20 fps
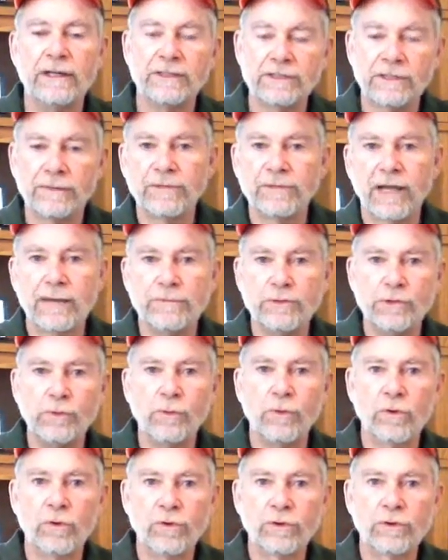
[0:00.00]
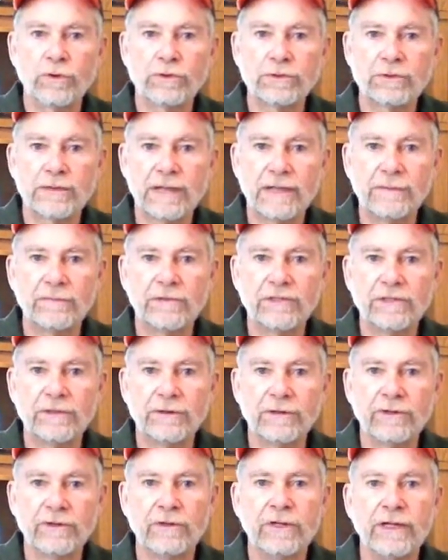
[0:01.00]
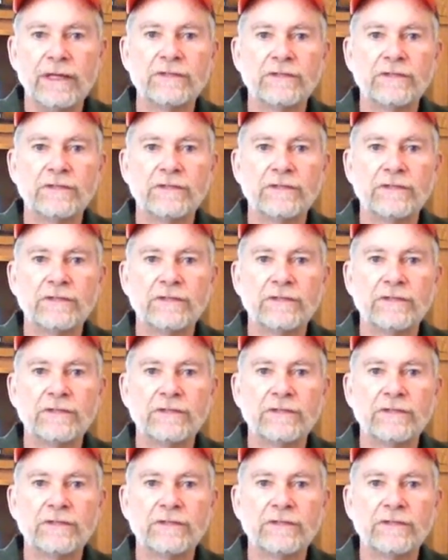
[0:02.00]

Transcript: Sometimes you order that material.